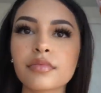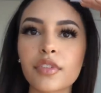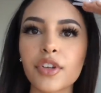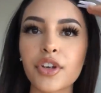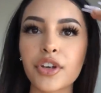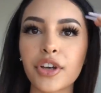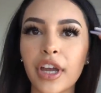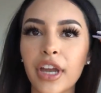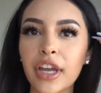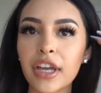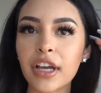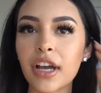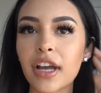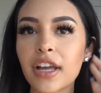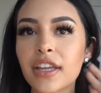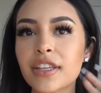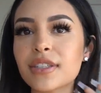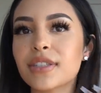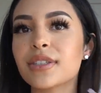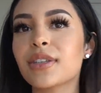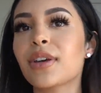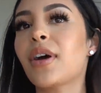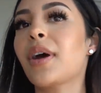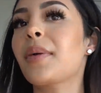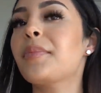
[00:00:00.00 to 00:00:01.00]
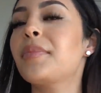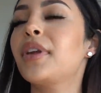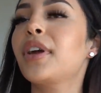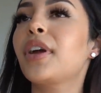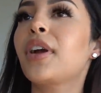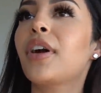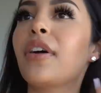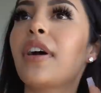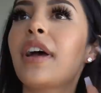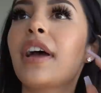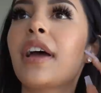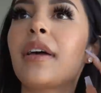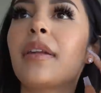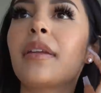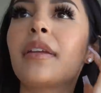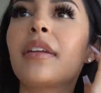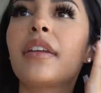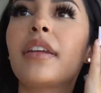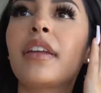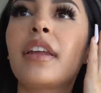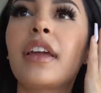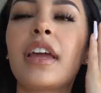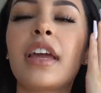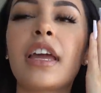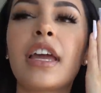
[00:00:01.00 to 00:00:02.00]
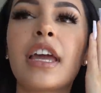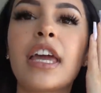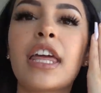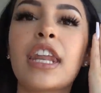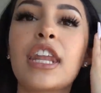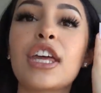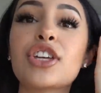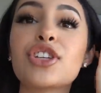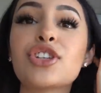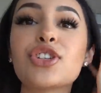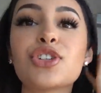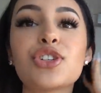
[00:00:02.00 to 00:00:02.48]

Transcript: Okay, you guys, so I'm gonna go ahead and